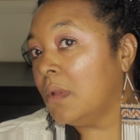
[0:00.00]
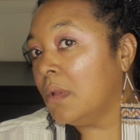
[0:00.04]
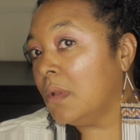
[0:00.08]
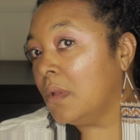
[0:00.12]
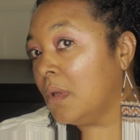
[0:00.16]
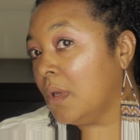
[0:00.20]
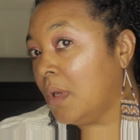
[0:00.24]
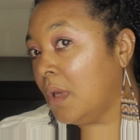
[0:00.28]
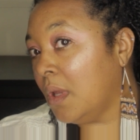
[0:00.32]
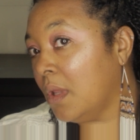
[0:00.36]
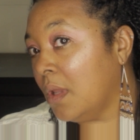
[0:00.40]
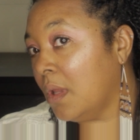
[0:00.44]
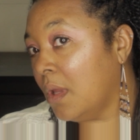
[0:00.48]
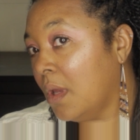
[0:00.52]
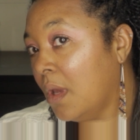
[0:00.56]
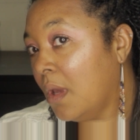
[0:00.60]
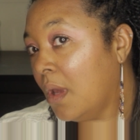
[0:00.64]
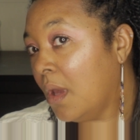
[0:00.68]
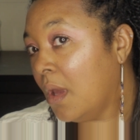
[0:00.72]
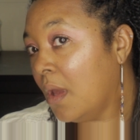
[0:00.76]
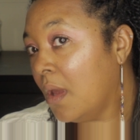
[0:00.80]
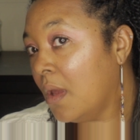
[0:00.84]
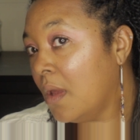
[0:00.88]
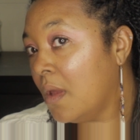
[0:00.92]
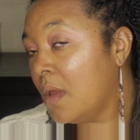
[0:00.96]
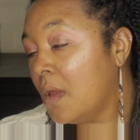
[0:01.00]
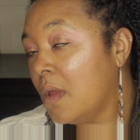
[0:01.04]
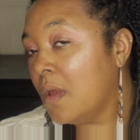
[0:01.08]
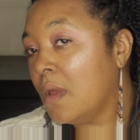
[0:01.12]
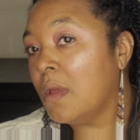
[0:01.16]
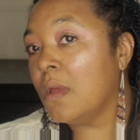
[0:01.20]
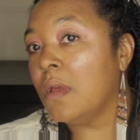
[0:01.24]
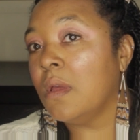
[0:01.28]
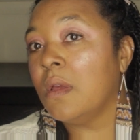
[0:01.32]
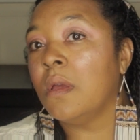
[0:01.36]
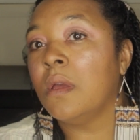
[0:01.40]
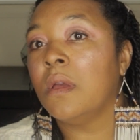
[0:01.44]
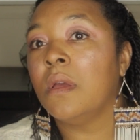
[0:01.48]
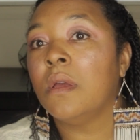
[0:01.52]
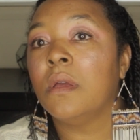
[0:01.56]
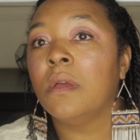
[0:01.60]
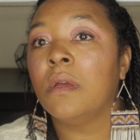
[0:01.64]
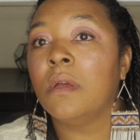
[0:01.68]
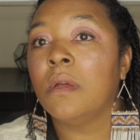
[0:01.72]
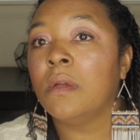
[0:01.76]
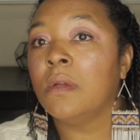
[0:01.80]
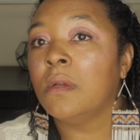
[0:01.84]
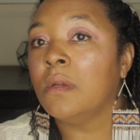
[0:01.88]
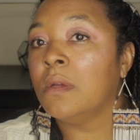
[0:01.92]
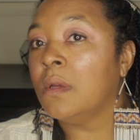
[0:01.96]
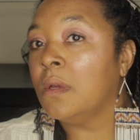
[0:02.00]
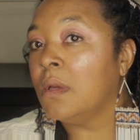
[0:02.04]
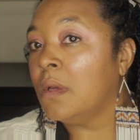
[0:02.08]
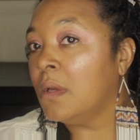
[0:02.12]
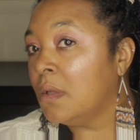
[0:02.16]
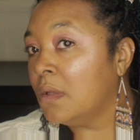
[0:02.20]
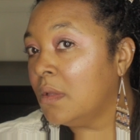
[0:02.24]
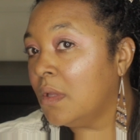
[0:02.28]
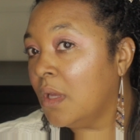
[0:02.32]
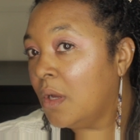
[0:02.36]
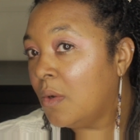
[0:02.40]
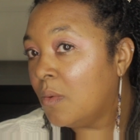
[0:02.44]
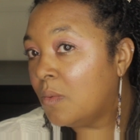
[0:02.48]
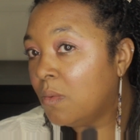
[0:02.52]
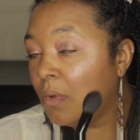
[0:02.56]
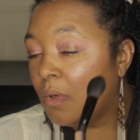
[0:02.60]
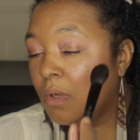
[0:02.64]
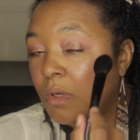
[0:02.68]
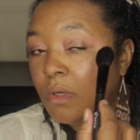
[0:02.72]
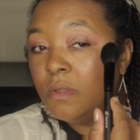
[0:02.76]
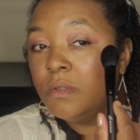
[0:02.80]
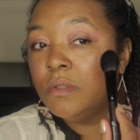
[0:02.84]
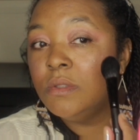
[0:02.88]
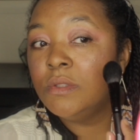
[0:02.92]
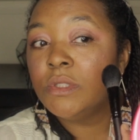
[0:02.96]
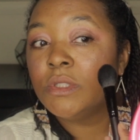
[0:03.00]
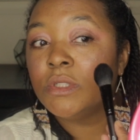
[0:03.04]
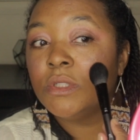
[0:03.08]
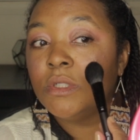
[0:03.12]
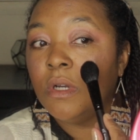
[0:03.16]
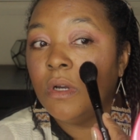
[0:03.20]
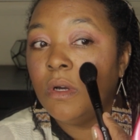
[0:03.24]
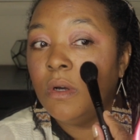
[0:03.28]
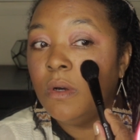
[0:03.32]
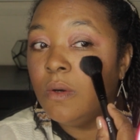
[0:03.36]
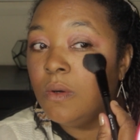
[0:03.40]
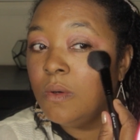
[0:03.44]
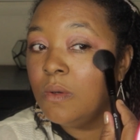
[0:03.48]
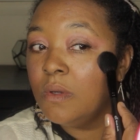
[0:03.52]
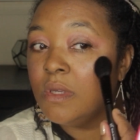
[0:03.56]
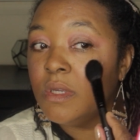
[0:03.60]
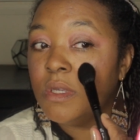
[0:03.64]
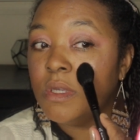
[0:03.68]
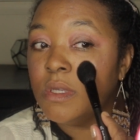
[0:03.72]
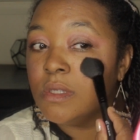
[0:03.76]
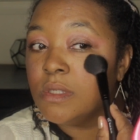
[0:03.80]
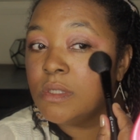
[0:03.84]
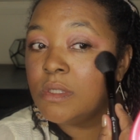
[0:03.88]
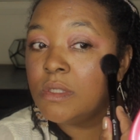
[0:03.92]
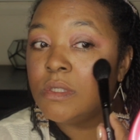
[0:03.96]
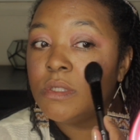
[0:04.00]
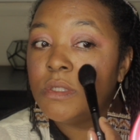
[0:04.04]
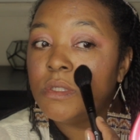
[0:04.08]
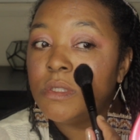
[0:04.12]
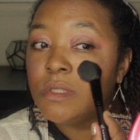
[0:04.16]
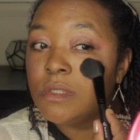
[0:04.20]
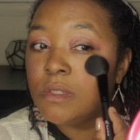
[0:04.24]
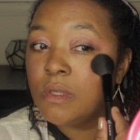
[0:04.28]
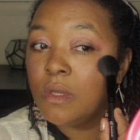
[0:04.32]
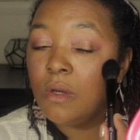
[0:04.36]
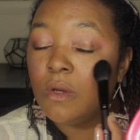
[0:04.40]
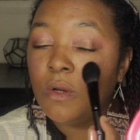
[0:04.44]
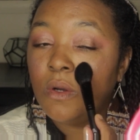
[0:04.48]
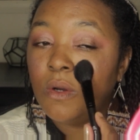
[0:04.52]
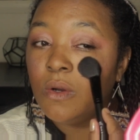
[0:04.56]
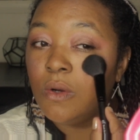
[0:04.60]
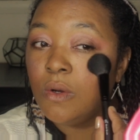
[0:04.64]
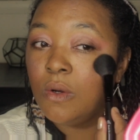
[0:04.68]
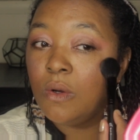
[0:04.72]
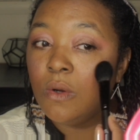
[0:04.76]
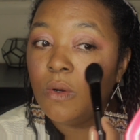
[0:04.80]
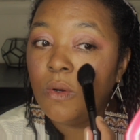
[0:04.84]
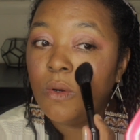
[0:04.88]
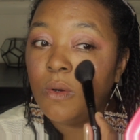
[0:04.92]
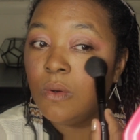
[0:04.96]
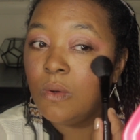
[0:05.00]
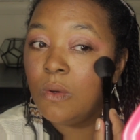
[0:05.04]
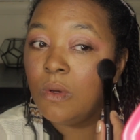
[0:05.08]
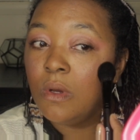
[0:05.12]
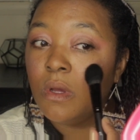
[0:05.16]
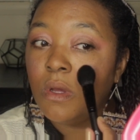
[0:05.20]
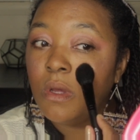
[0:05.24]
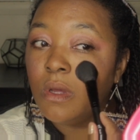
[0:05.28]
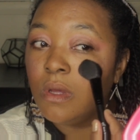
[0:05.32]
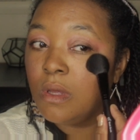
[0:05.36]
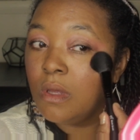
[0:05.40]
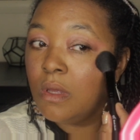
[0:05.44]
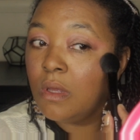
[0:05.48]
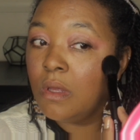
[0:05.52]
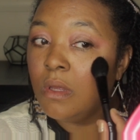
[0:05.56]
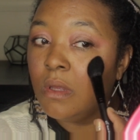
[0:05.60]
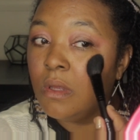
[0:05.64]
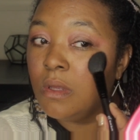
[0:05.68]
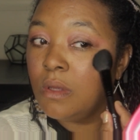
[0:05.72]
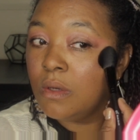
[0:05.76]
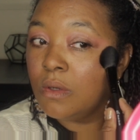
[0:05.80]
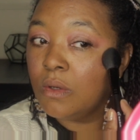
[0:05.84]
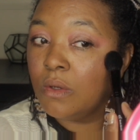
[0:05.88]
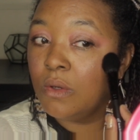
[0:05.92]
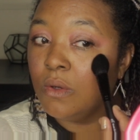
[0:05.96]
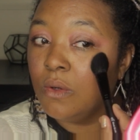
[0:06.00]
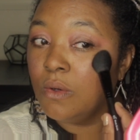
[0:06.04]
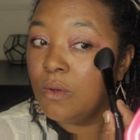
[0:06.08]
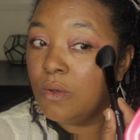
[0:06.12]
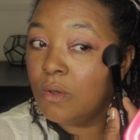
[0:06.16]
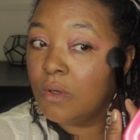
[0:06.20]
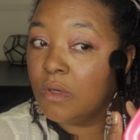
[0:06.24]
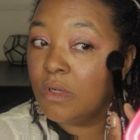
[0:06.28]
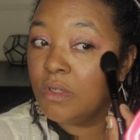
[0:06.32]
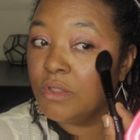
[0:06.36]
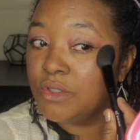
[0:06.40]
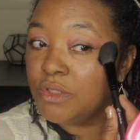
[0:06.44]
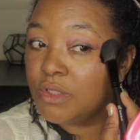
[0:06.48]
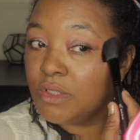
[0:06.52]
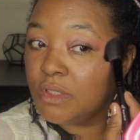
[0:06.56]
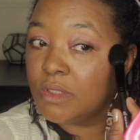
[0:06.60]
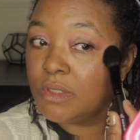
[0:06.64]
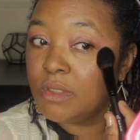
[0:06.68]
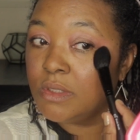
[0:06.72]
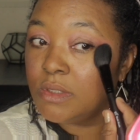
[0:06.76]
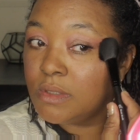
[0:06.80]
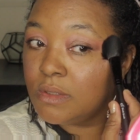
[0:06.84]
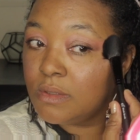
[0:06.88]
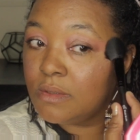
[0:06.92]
Look at that. That rose gold is so gorgeous.